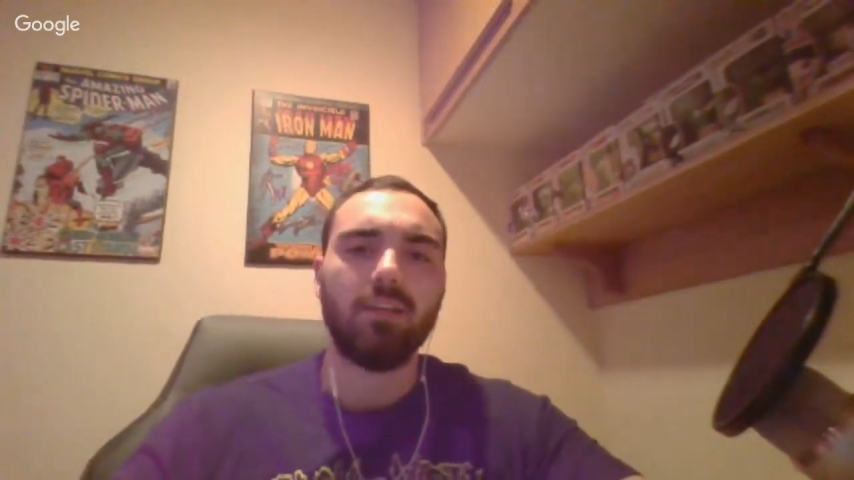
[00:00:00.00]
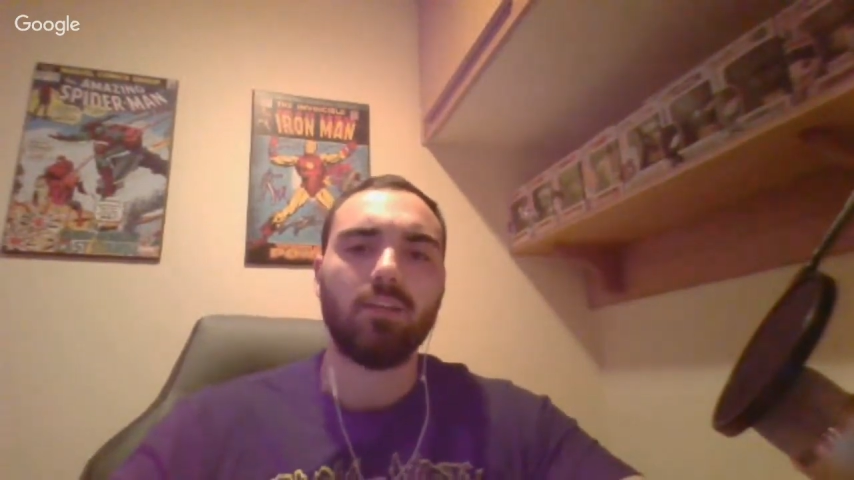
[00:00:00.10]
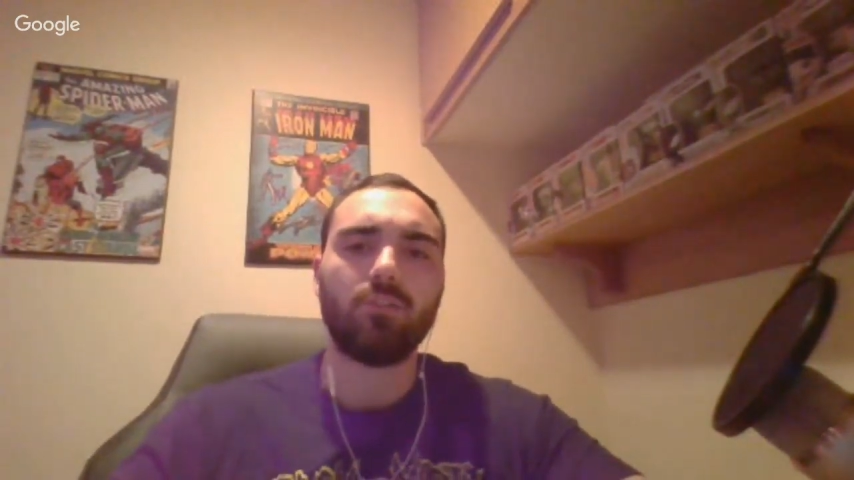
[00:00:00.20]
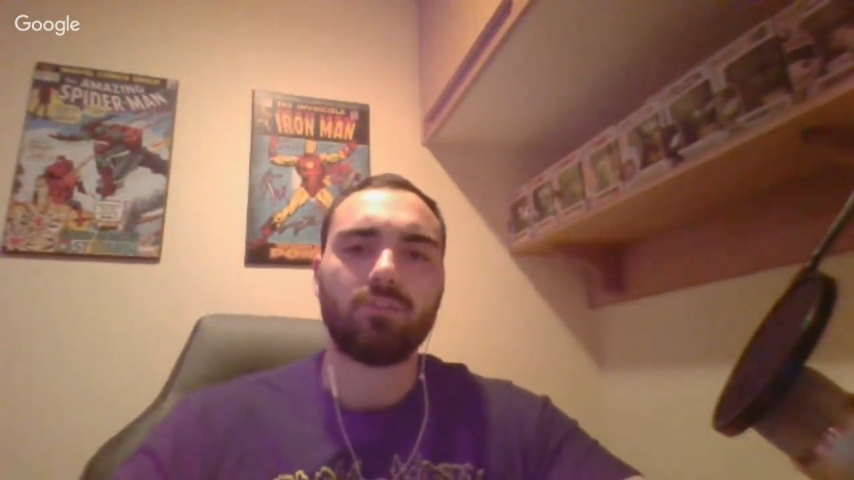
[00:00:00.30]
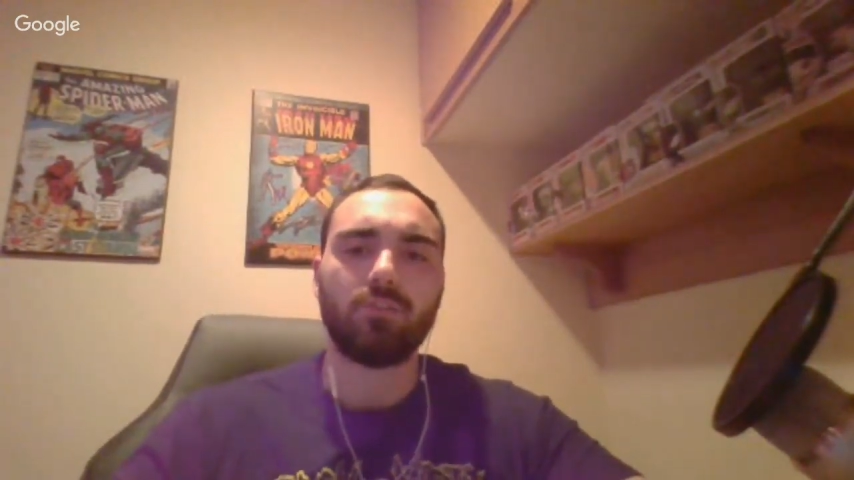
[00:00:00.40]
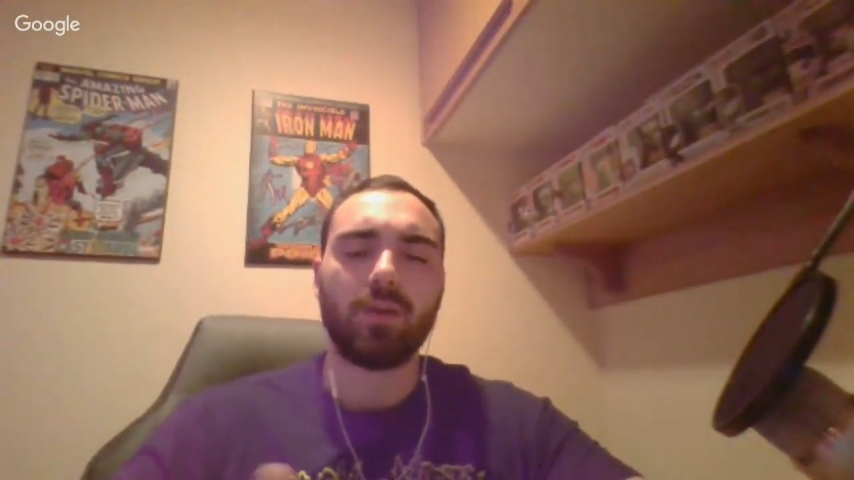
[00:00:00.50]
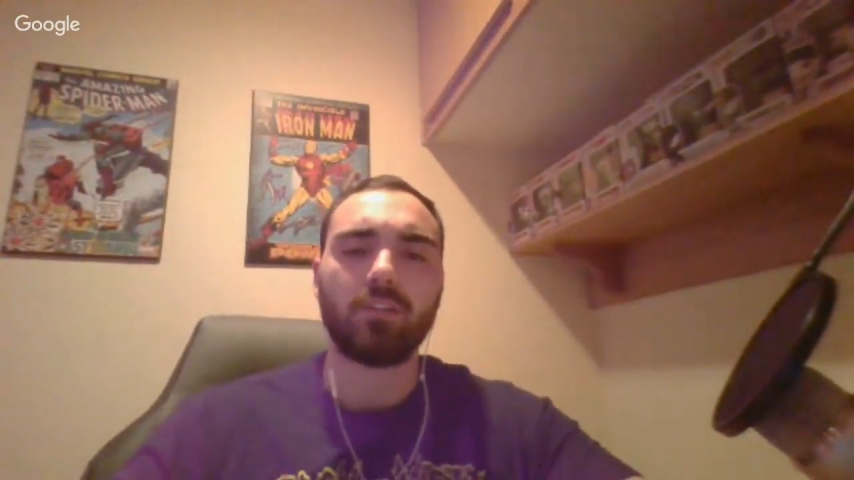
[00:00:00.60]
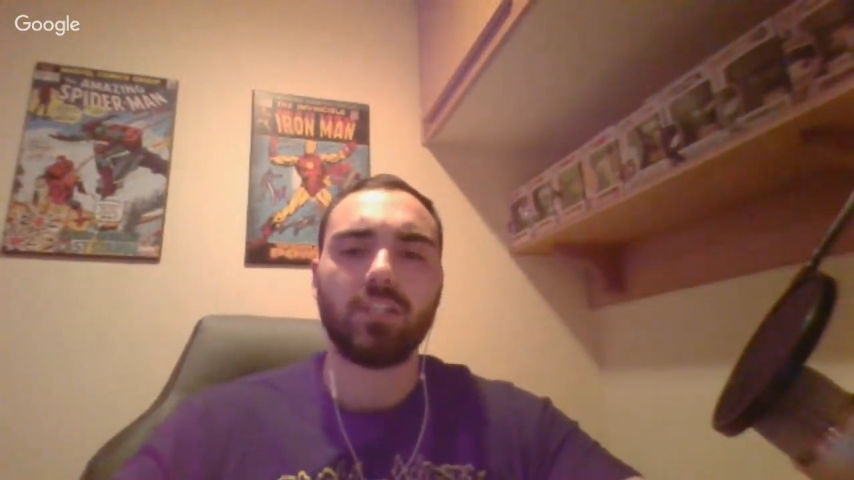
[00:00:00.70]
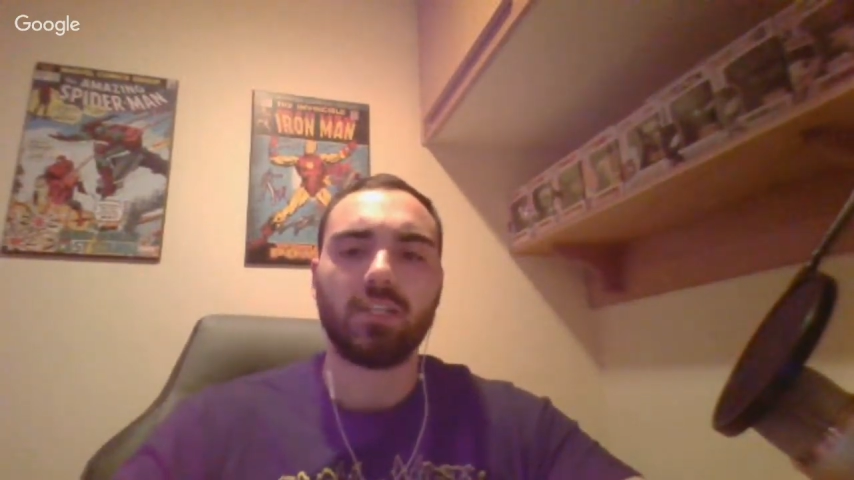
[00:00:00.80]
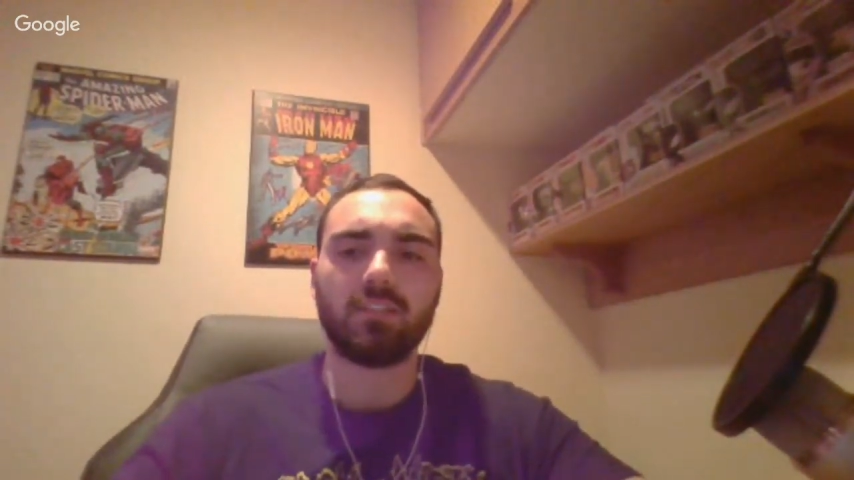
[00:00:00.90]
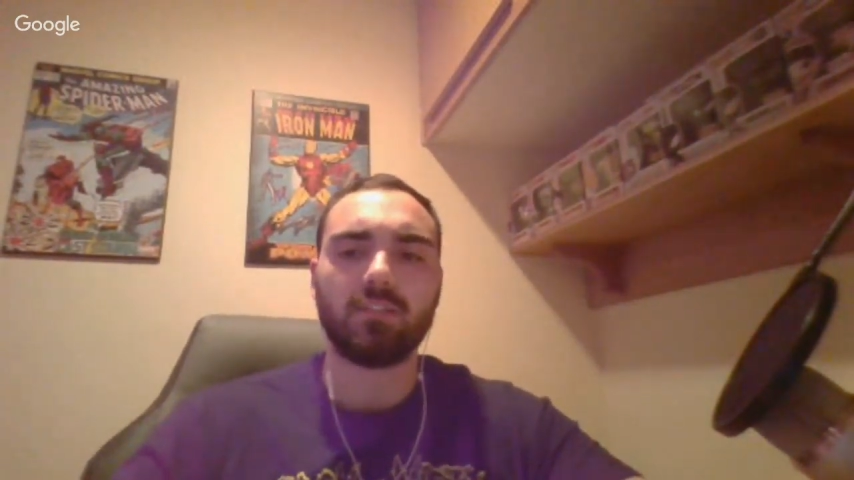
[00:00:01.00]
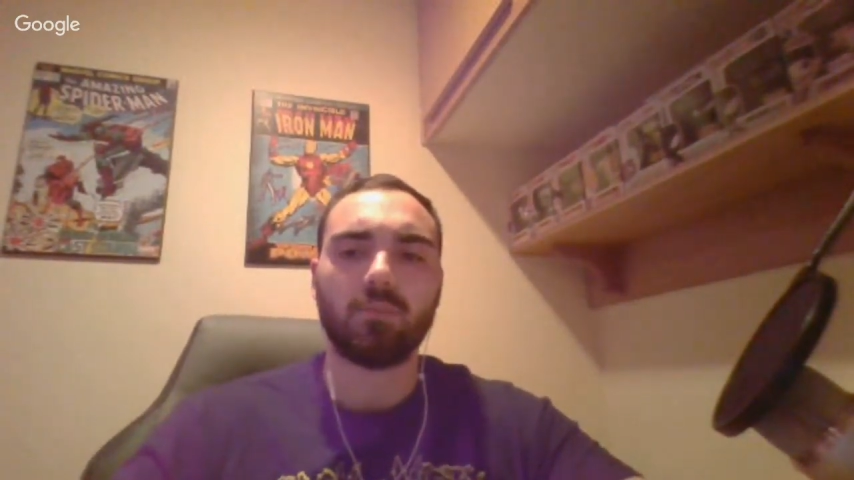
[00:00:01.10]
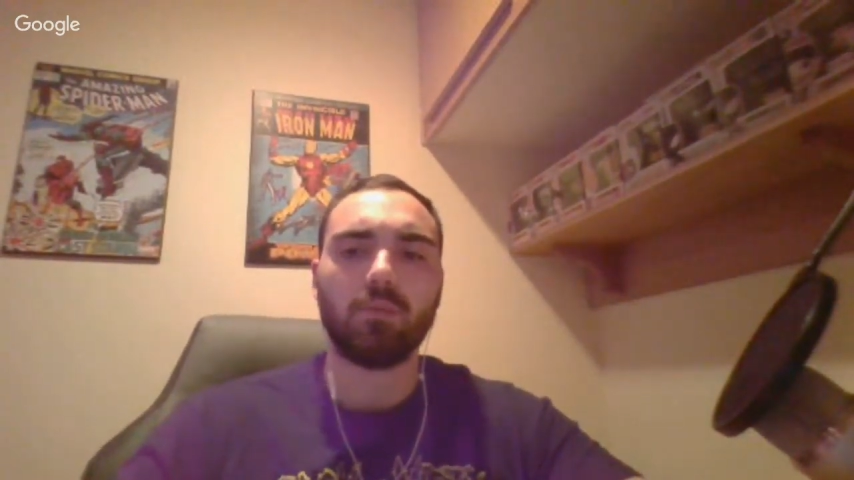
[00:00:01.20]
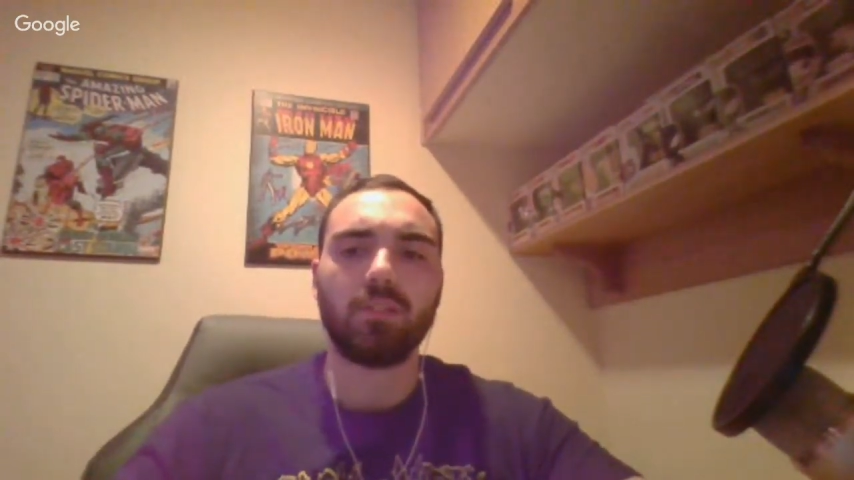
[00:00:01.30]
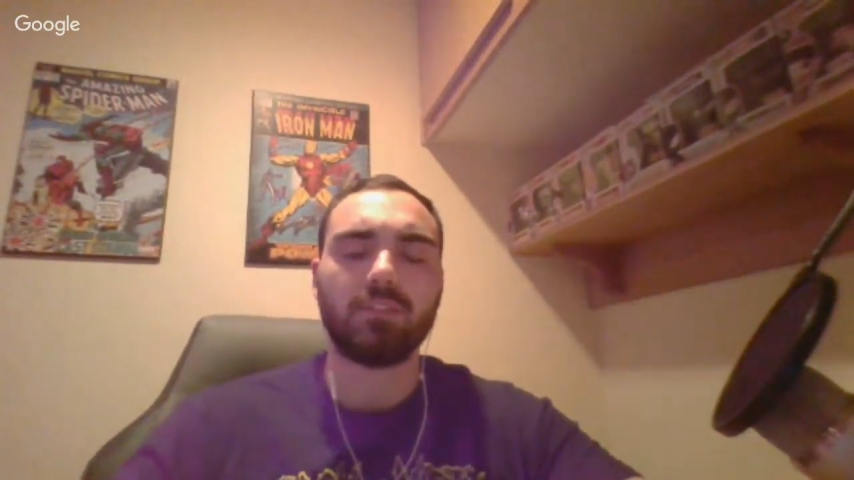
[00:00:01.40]
there's a better chance that
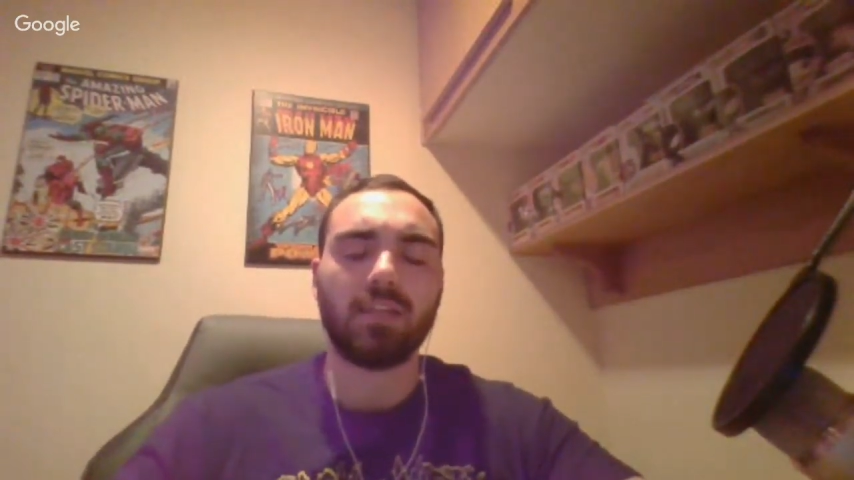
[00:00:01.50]
someone might